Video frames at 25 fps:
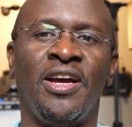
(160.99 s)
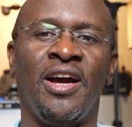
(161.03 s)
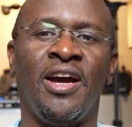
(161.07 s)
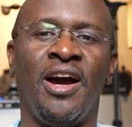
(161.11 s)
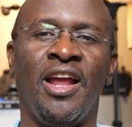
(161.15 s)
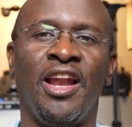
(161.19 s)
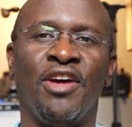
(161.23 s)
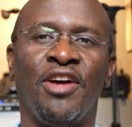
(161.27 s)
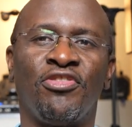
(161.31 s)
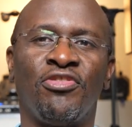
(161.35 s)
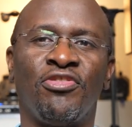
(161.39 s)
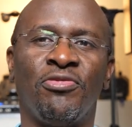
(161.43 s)

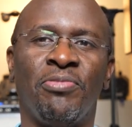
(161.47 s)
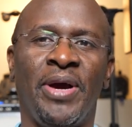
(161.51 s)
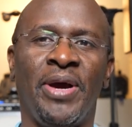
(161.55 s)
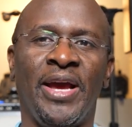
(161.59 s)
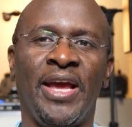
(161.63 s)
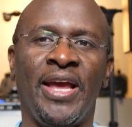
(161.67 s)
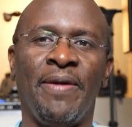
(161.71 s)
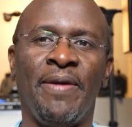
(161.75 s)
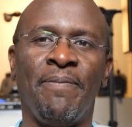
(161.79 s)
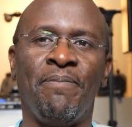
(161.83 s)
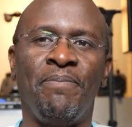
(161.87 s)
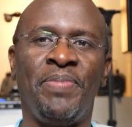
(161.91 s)
Alafu
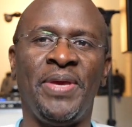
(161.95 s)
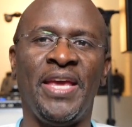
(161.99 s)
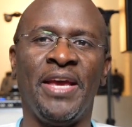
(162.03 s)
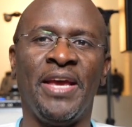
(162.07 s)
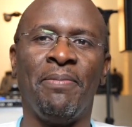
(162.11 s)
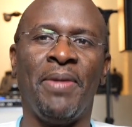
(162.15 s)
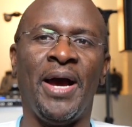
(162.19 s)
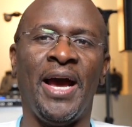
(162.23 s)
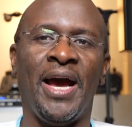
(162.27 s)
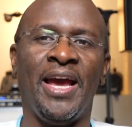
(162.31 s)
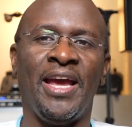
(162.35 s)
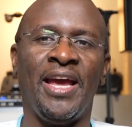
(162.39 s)
my
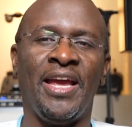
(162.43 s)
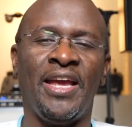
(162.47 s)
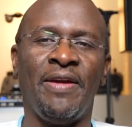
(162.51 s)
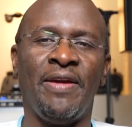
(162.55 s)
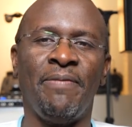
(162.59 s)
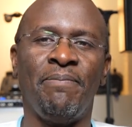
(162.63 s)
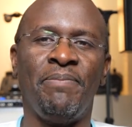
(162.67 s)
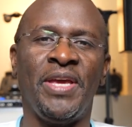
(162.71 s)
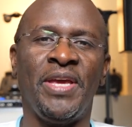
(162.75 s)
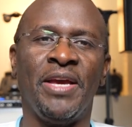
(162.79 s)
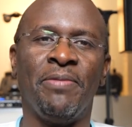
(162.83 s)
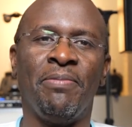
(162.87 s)

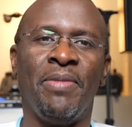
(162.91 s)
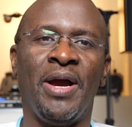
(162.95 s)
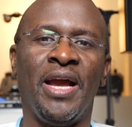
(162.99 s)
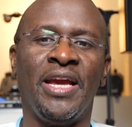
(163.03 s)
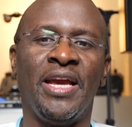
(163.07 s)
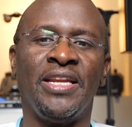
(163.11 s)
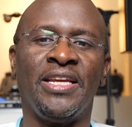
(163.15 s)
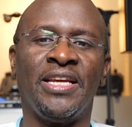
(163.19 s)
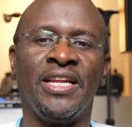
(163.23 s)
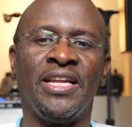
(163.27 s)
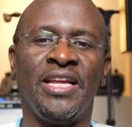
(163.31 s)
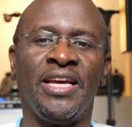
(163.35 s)
BMI
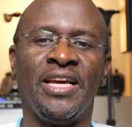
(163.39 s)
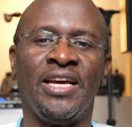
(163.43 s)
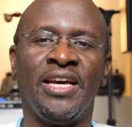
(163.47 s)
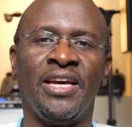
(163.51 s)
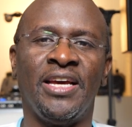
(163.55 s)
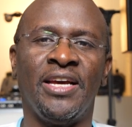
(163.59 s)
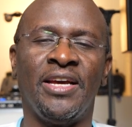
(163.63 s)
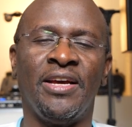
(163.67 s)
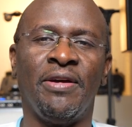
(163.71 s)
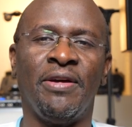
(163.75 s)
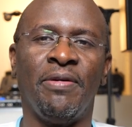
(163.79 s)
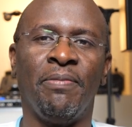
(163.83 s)
ni
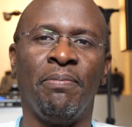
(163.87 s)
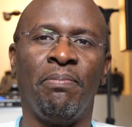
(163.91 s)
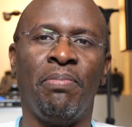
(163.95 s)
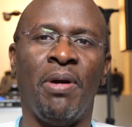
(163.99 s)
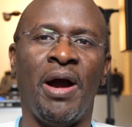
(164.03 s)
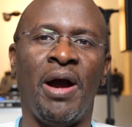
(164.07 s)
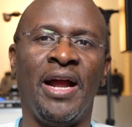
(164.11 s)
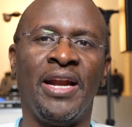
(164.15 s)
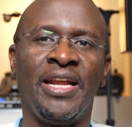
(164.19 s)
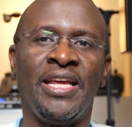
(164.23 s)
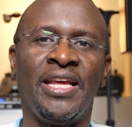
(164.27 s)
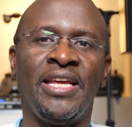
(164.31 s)
ile
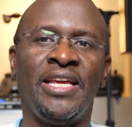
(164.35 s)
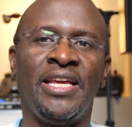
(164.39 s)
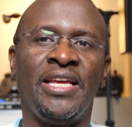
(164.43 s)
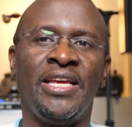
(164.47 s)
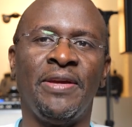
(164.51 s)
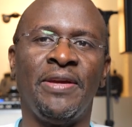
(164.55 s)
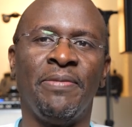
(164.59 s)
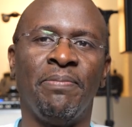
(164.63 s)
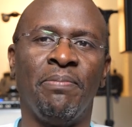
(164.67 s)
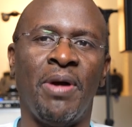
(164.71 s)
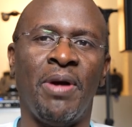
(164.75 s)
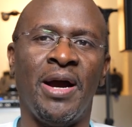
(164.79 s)
body
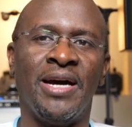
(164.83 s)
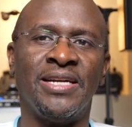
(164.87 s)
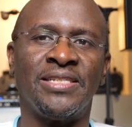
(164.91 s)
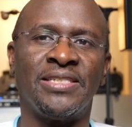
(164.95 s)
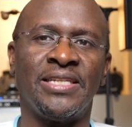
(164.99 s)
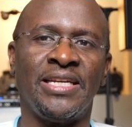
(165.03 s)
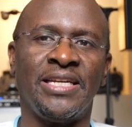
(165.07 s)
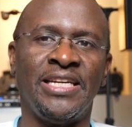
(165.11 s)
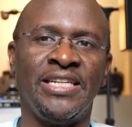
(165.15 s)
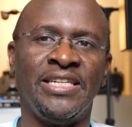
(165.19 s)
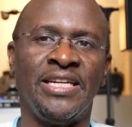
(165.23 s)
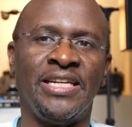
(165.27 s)

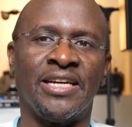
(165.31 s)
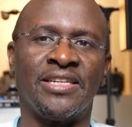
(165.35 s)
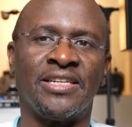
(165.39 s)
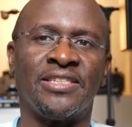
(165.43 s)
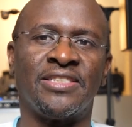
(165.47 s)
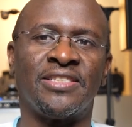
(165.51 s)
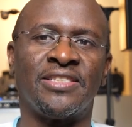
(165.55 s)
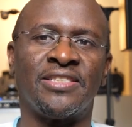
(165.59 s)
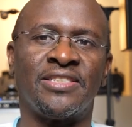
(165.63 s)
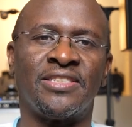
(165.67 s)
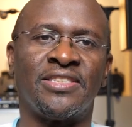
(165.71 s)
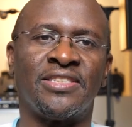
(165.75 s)
mass
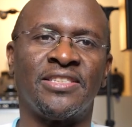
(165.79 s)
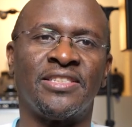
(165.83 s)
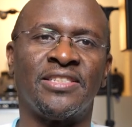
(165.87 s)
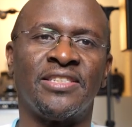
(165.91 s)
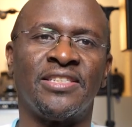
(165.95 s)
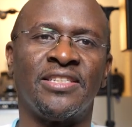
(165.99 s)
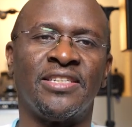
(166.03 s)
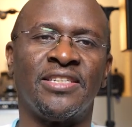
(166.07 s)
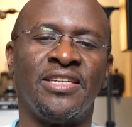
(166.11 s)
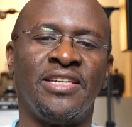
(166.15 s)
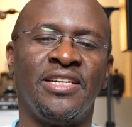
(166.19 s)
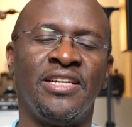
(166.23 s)
index.
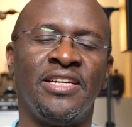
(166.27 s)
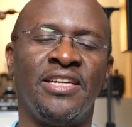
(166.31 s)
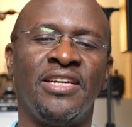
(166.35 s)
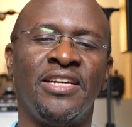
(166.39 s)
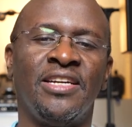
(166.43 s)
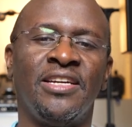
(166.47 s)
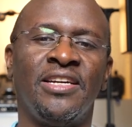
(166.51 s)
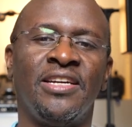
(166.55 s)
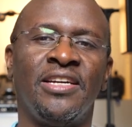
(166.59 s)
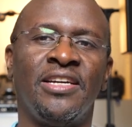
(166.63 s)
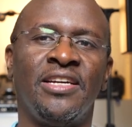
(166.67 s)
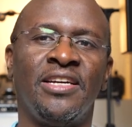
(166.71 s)

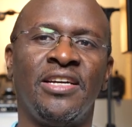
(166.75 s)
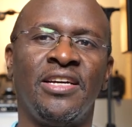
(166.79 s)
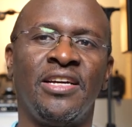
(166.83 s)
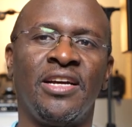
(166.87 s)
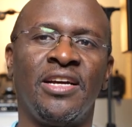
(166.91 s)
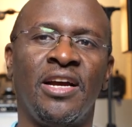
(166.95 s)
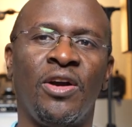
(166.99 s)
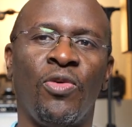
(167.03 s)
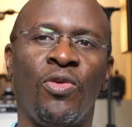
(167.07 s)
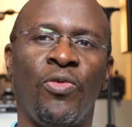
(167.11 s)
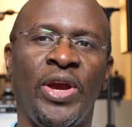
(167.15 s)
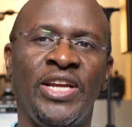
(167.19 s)

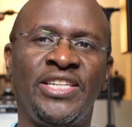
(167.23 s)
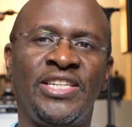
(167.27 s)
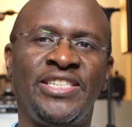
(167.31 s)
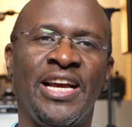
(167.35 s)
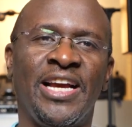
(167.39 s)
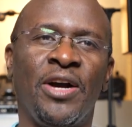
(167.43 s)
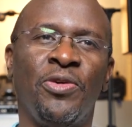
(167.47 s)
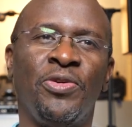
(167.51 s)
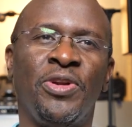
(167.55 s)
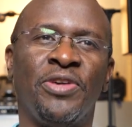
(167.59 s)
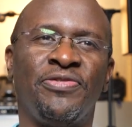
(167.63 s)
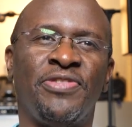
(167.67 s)
Weight
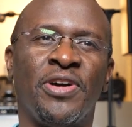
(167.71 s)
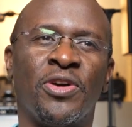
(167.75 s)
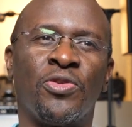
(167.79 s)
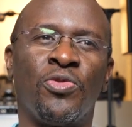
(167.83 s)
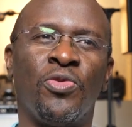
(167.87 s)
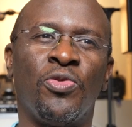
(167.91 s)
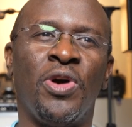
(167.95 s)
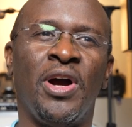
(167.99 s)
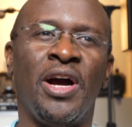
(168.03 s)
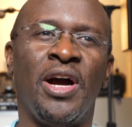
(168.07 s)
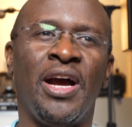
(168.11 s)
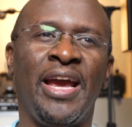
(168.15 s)
yangu
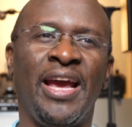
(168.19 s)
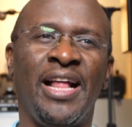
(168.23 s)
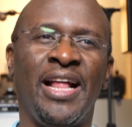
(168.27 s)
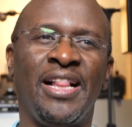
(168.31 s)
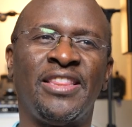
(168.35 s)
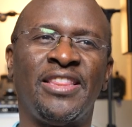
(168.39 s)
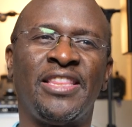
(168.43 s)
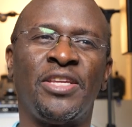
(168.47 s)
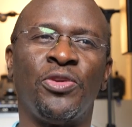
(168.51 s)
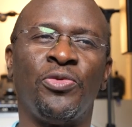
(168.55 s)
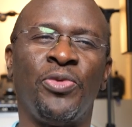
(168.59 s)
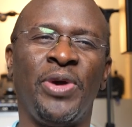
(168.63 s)
nafakuwa
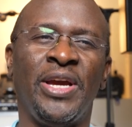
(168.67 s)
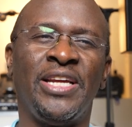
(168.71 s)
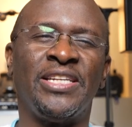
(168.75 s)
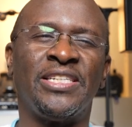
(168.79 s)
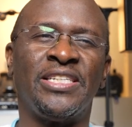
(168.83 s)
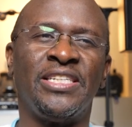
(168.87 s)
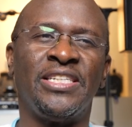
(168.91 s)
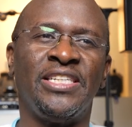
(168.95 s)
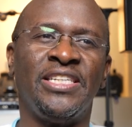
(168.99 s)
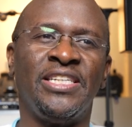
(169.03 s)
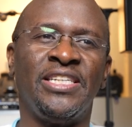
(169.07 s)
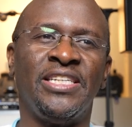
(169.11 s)
healthy
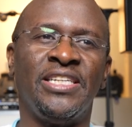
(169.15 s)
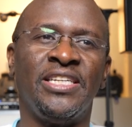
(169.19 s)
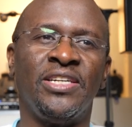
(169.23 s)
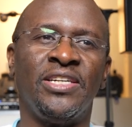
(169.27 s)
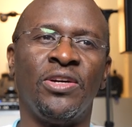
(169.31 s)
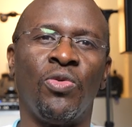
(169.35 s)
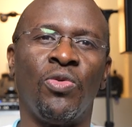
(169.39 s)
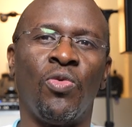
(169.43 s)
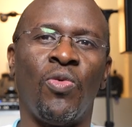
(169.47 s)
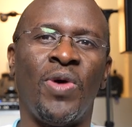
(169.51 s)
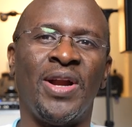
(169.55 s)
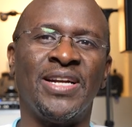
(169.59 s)
weight ni
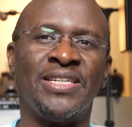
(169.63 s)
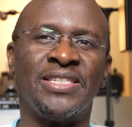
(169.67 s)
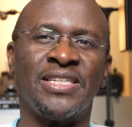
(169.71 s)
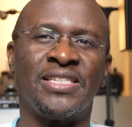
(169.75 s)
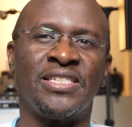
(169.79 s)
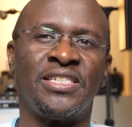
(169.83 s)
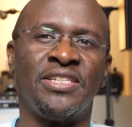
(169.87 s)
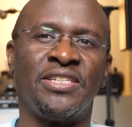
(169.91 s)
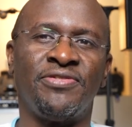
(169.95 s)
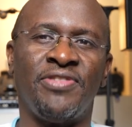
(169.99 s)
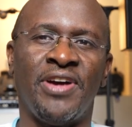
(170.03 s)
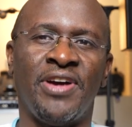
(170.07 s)

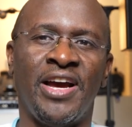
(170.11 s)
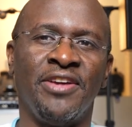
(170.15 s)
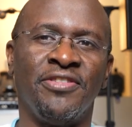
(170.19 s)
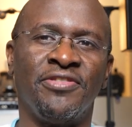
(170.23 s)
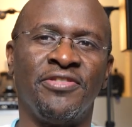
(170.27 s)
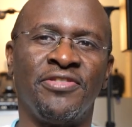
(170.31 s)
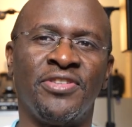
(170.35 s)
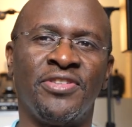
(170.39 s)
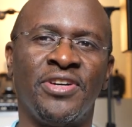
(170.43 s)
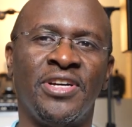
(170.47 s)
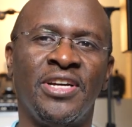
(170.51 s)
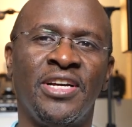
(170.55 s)
165.
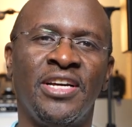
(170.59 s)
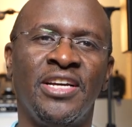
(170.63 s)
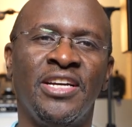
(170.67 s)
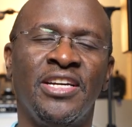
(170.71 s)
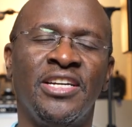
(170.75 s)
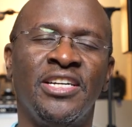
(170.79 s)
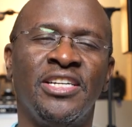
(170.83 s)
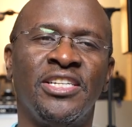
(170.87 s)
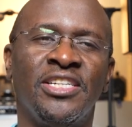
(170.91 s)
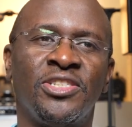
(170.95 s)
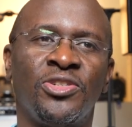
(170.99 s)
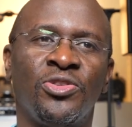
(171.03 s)

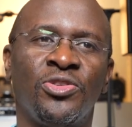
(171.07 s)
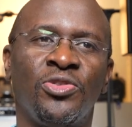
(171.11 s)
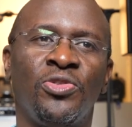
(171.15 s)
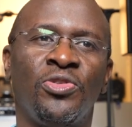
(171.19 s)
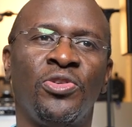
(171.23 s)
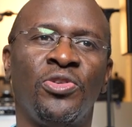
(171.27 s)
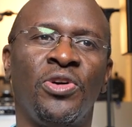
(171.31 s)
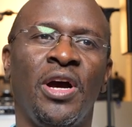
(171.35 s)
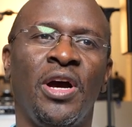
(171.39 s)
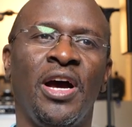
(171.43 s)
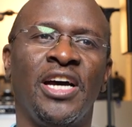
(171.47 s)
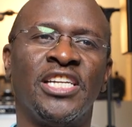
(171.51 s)

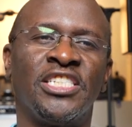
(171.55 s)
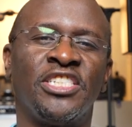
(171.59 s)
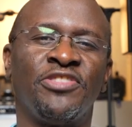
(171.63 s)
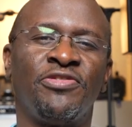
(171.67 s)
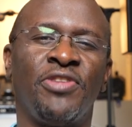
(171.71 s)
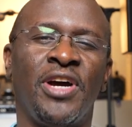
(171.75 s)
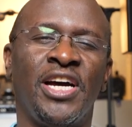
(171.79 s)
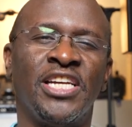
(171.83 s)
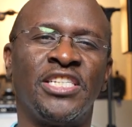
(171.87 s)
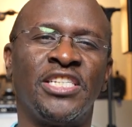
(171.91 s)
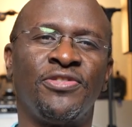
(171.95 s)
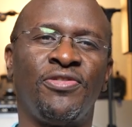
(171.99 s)
So
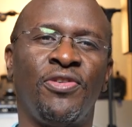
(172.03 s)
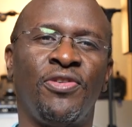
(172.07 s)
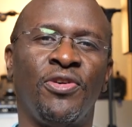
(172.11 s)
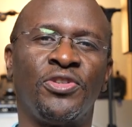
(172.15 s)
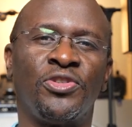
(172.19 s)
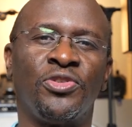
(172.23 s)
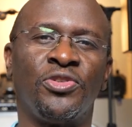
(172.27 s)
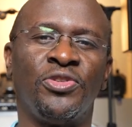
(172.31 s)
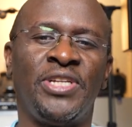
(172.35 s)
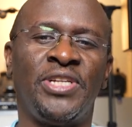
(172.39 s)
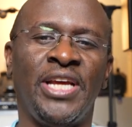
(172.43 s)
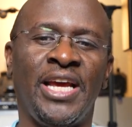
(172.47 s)
as for
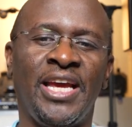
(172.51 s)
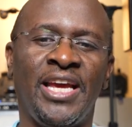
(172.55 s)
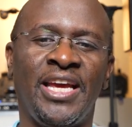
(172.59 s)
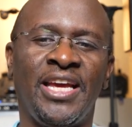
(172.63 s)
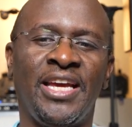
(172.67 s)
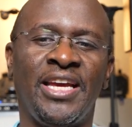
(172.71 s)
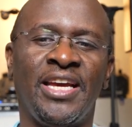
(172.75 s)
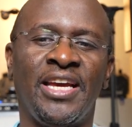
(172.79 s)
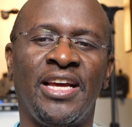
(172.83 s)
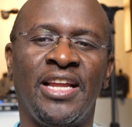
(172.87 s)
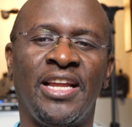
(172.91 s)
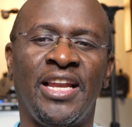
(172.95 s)

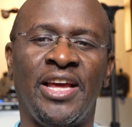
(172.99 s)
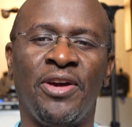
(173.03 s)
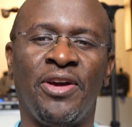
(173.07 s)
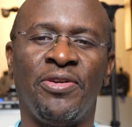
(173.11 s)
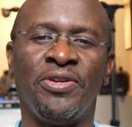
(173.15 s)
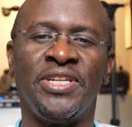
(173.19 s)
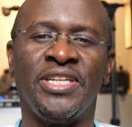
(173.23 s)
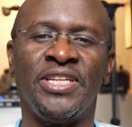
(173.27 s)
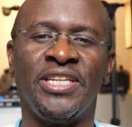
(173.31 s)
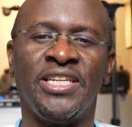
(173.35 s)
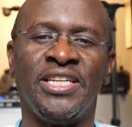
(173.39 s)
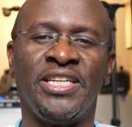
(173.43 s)
today, leo
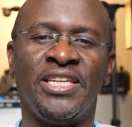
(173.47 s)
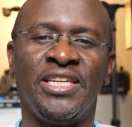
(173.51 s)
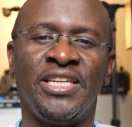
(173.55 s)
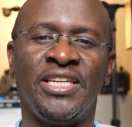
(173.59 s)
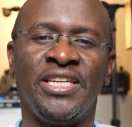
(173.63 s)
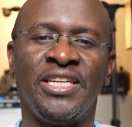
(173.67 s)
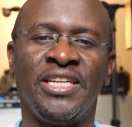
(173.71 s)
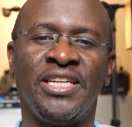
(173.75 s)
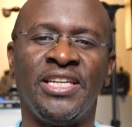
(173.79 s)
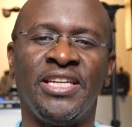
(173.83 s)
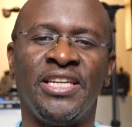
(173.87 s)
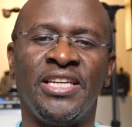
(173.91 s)
ni